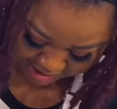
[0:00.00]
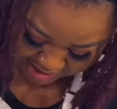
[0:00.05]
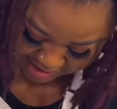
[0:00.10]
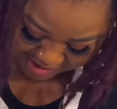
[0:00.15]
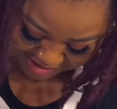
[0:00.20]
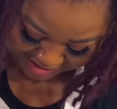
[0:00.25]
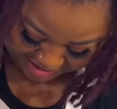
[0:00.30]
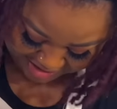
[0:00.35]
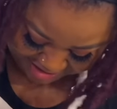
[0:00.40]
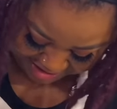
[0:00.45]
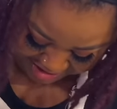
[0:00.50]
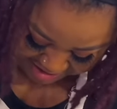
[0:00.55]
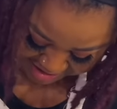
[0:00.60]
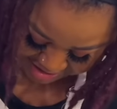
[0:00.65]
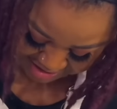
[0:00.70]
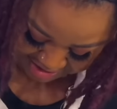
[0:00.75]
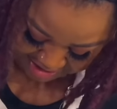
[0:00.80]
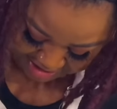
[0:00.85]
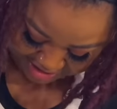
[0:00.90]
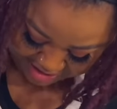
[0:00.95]
I heard
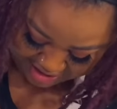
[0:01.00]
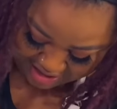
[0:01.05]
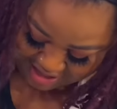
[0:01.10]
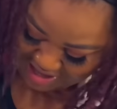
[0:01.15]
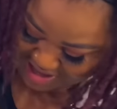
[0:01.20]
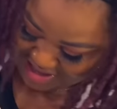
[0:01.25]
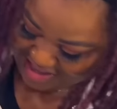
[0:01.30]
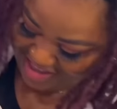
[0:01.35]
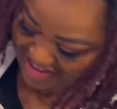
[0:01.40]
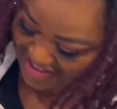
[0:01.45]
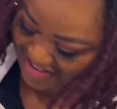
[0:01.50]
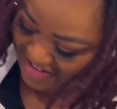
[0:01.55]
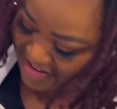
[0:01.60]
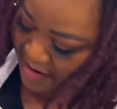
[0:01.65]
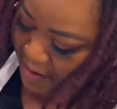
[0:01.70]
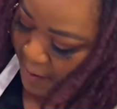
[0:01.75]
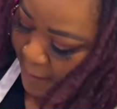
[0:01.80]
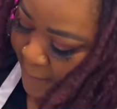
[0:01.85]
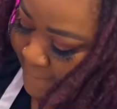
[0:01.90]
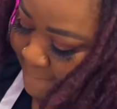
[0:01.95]
that. I
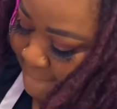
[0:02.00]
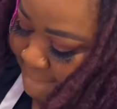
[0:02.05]
heard that.